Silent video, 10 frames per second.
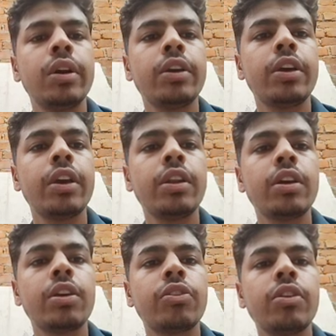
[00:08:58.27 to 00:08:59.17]
k
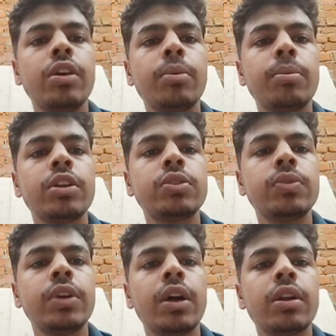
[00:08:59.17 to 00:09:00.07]
nearest neighbor
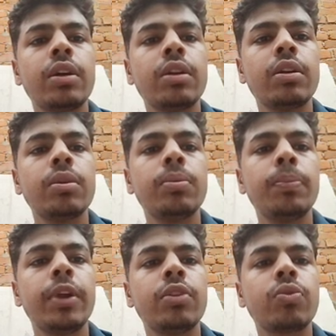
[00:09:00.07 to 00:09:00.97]
SVR, and
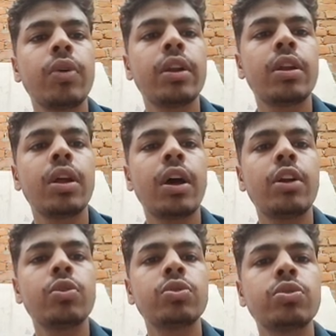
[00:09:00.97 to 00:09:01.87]
mean square error
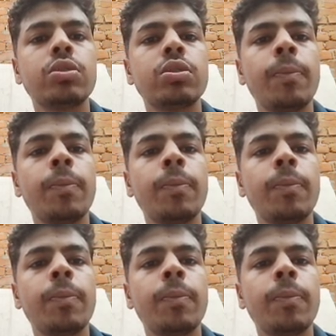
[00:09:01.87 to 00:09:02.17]
R2 score